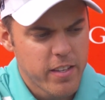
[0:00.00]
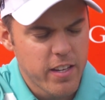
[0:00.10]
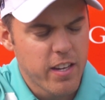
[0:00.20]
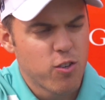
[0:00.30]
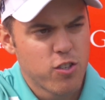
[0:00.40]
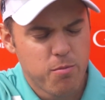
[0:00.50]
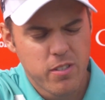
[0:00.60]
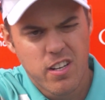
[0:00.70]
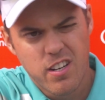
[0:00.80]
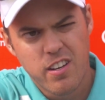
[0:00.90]
Yeah, no, it's
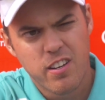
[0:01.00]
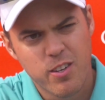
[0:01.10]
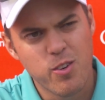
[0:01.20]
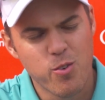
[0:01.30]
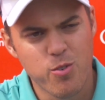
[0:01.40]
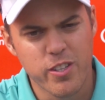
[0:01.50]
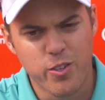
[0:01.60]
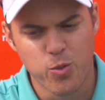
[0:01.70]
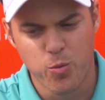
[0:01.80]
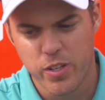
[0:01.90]
been a really
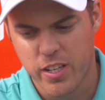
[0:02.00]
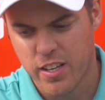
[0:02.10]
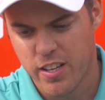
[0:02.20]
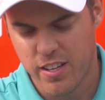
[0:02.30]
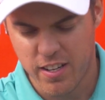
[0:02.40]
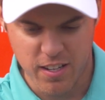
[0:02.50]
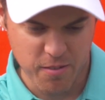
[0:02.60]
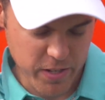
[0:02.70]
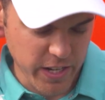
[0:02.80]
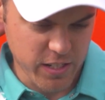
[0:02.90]
good week.
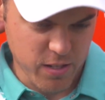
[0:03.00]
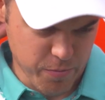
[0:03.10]
Yeah, it's a